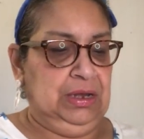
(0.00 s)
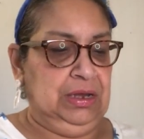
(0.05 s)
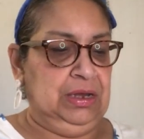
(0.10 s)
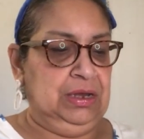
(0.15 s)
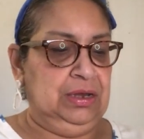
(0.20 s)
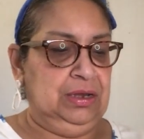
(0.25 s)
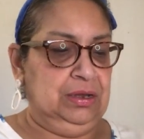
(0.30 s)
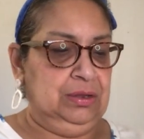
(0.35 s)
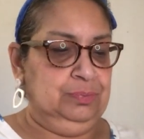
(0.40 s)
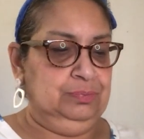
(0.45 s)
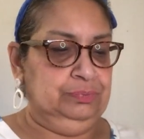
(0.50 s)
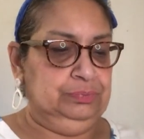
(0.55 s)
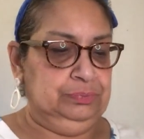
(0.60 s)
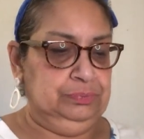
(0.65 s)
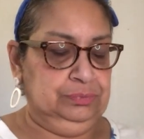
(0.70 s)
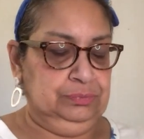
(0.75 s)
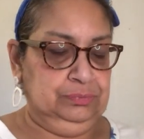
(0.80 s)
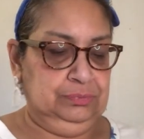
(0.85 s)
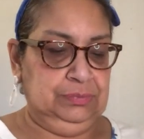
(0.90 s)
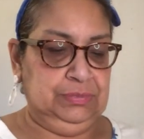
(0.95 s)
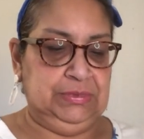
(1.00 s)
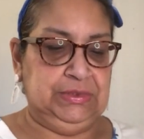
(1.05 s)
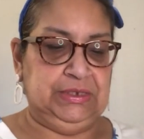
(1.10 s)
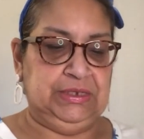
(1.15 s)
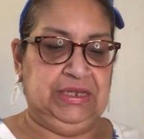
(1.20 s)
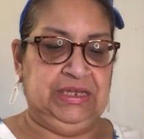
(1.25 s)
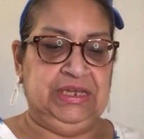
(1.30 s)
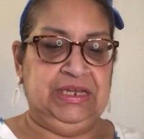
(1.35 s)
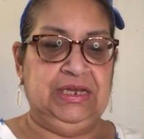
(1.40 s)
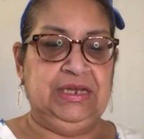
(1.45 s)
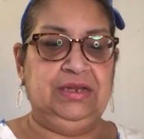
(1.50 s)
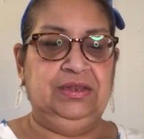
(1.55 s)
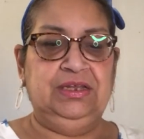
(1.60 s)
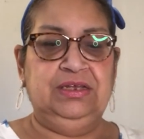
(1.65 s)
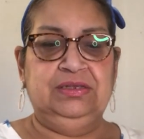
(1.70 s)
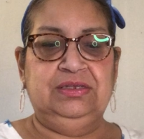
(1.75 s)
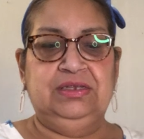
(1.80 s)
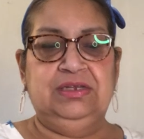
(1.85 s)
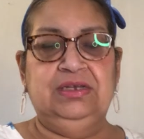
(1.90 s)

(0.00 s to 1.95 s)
And this